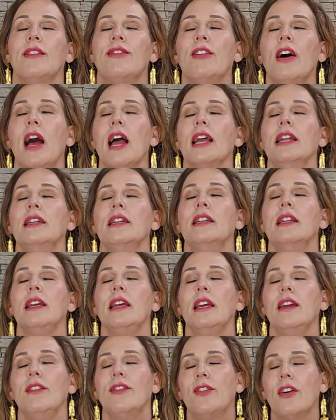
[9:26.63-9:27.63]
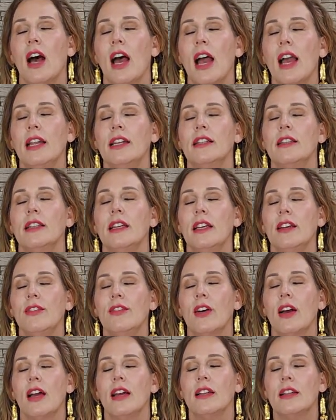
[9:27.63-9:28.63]
Finally, finally,
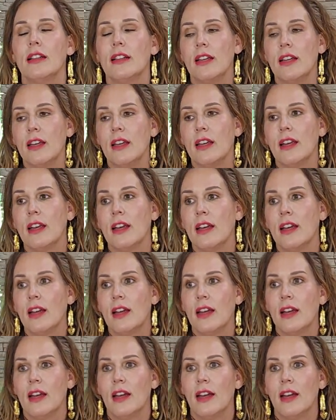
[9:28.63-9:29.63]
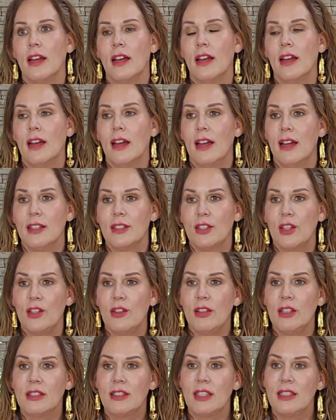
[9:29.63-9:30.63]
finally. So
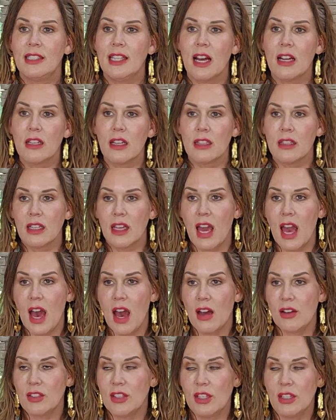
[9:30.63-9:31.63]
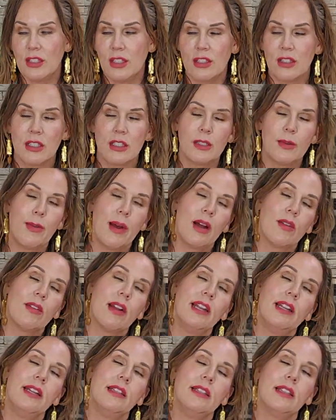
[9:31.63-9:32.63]
you can sit down on the couch and you're just about
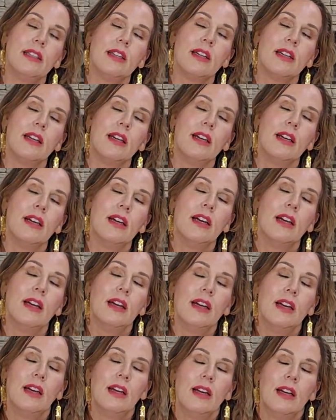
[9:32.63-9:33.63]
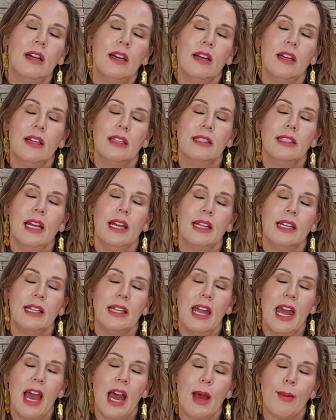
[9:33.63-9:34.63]
ready to take a
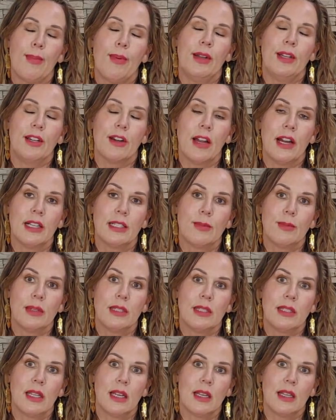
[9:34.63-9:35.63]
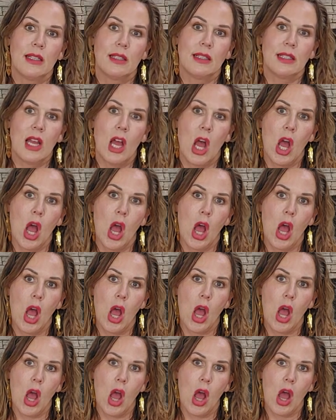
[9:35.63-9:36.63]
nap and your husband says,
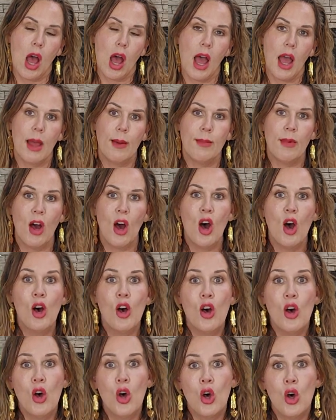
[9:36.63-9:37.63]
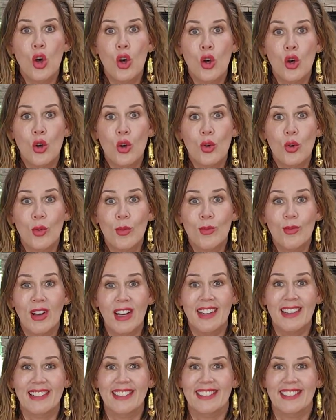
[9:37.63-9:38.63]
I'm home.